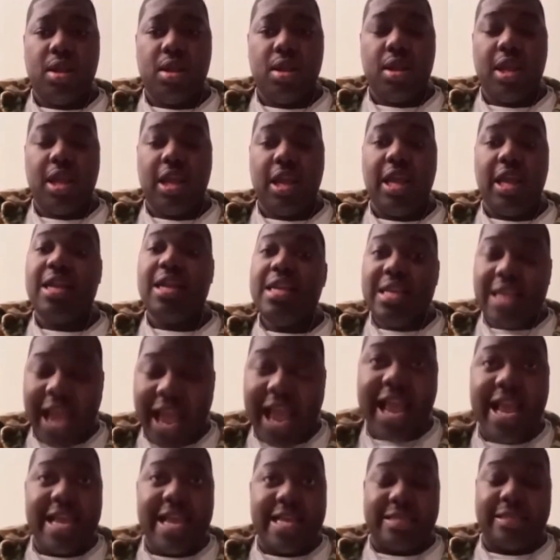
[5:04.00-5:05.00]
And he
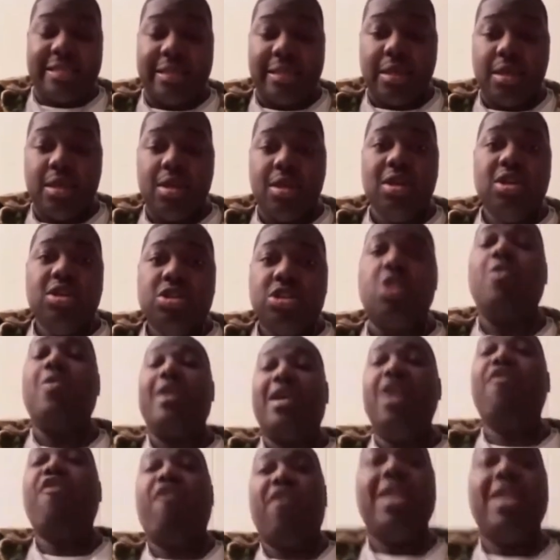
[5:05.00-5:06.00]
has. So
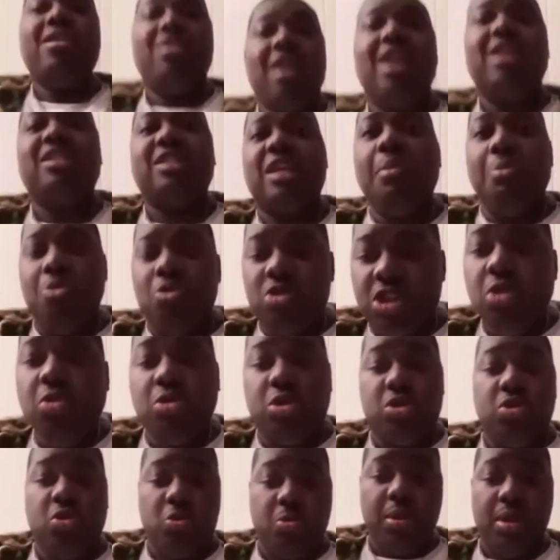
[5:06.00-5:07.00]
if he does come on
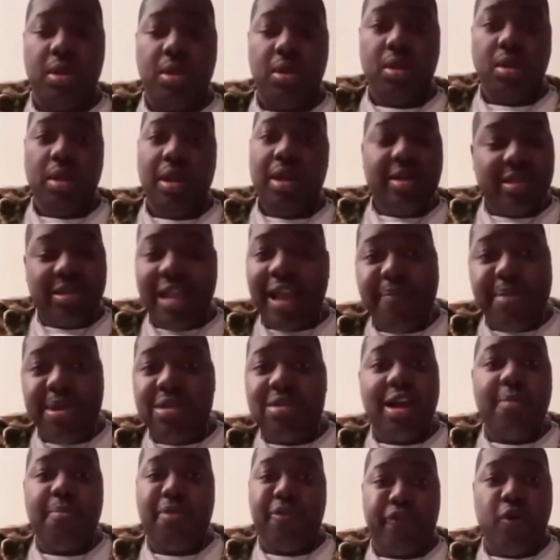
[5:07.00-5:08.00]
YouTube, and this has been done
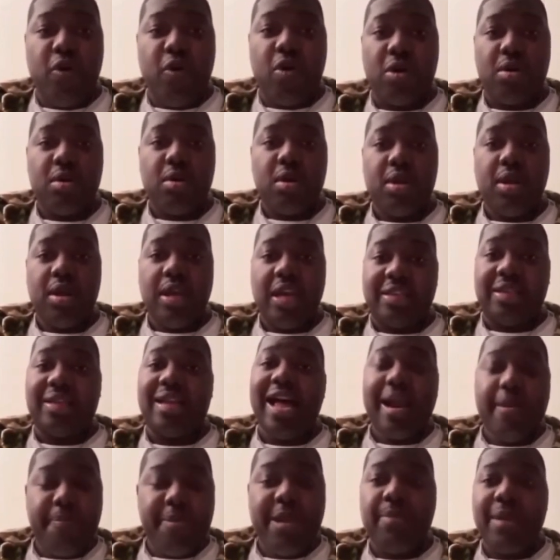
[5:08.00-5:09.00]
before, it's a lot of
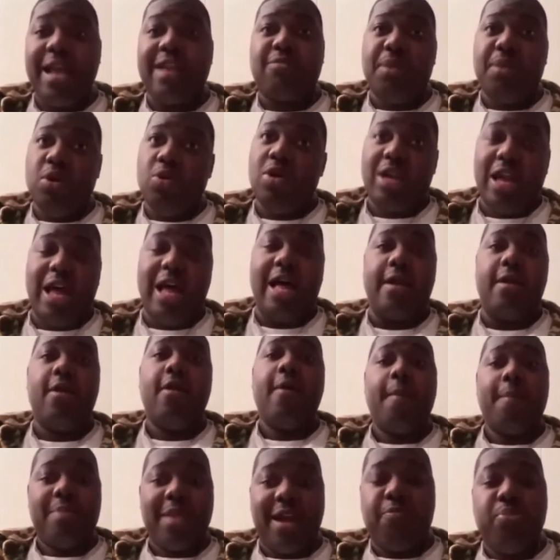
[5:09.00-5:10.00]
people that's been online
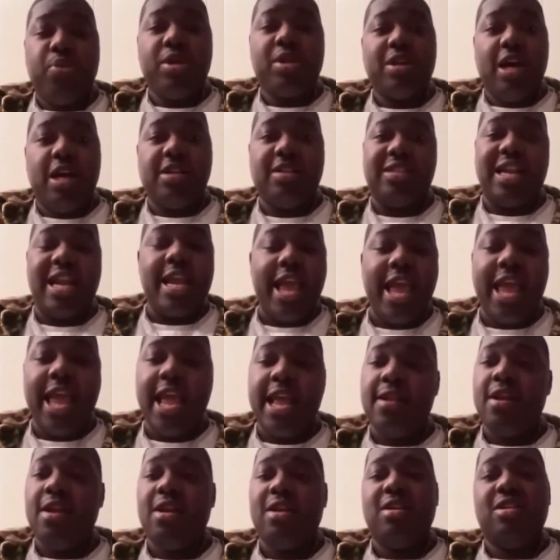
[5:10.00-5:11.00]
that have put guns to their head,
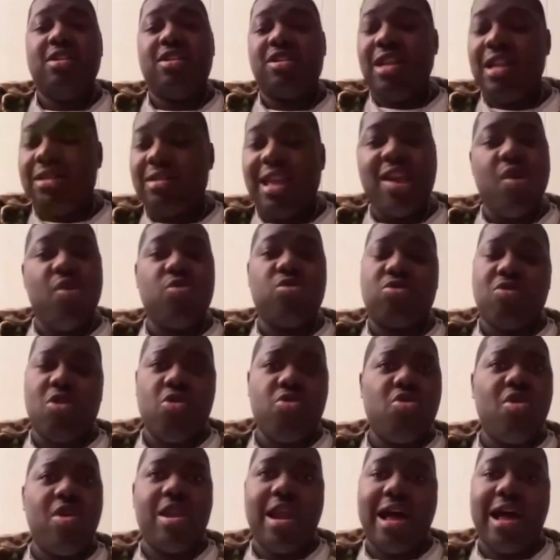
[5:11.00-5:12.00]
slit their own throat
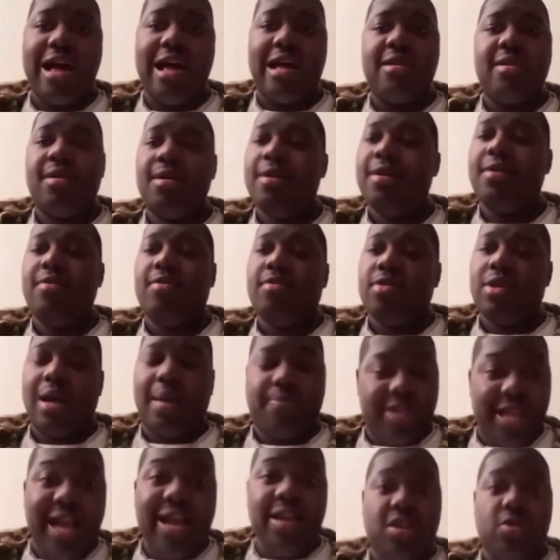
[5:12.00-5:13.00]
online. I'm
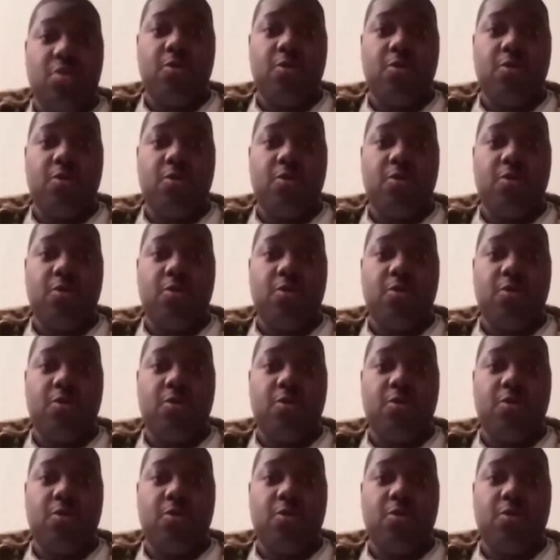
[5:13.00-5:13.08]
telling you,